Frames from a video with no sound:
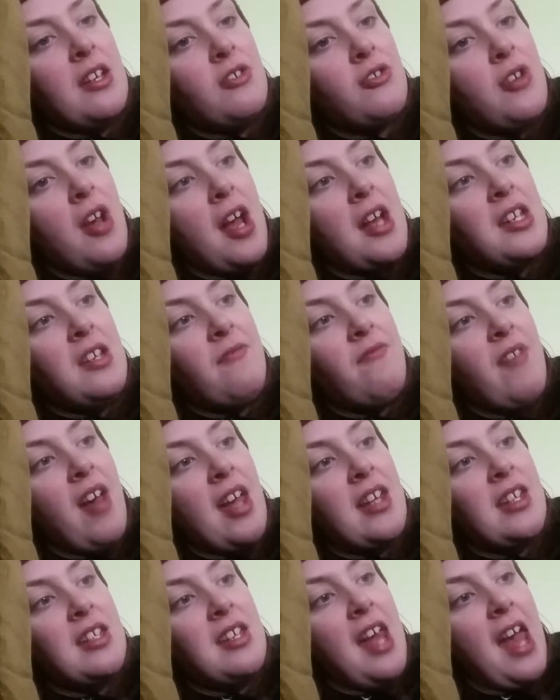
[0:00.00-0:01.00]
trying to
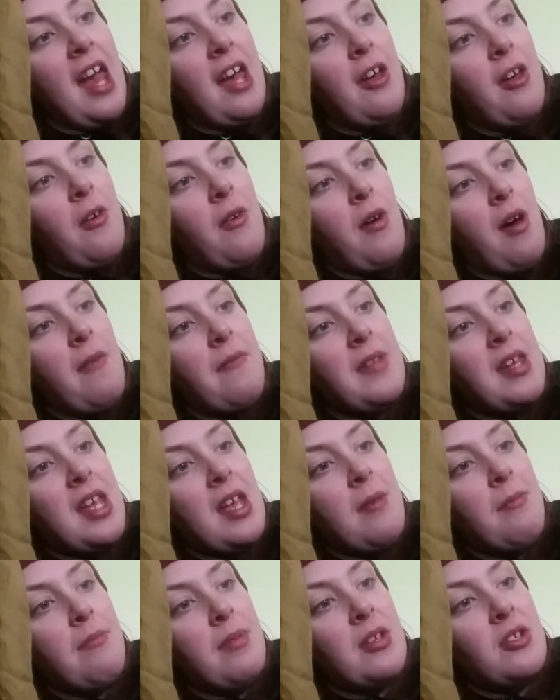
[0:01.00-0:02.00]
find an echo of the
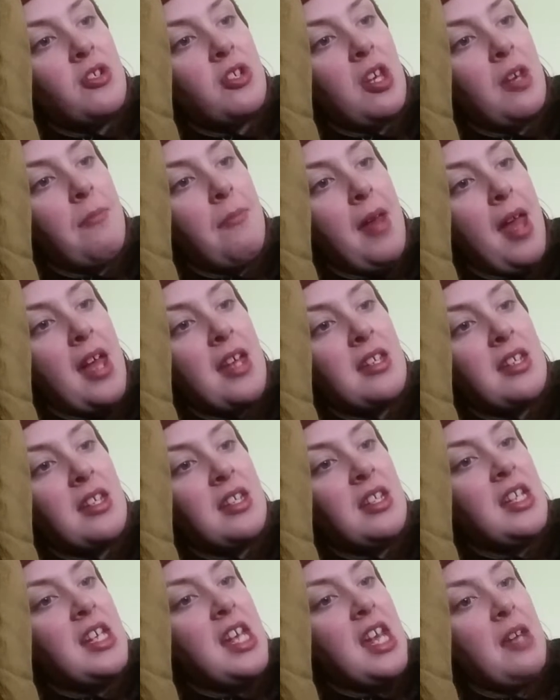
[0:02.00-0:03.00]
impish
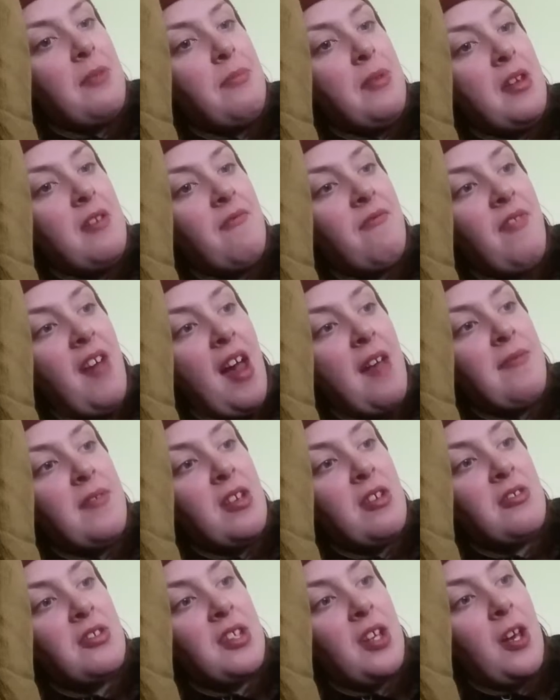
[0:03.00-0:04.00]
companion he had been 5
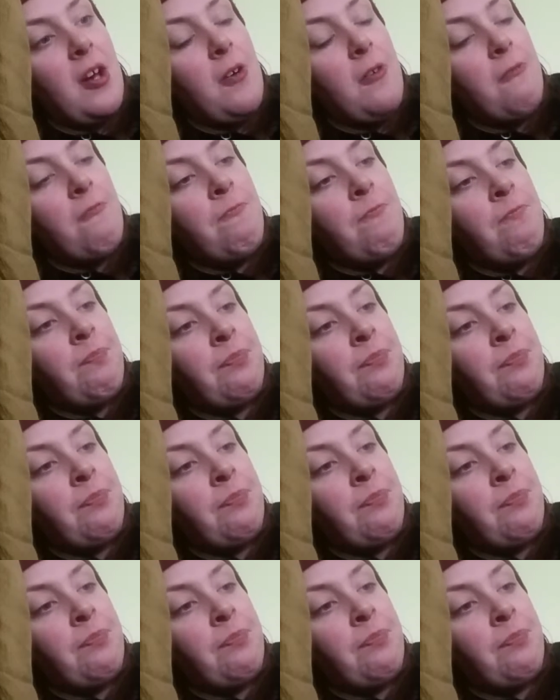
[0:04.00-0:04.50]
years ago.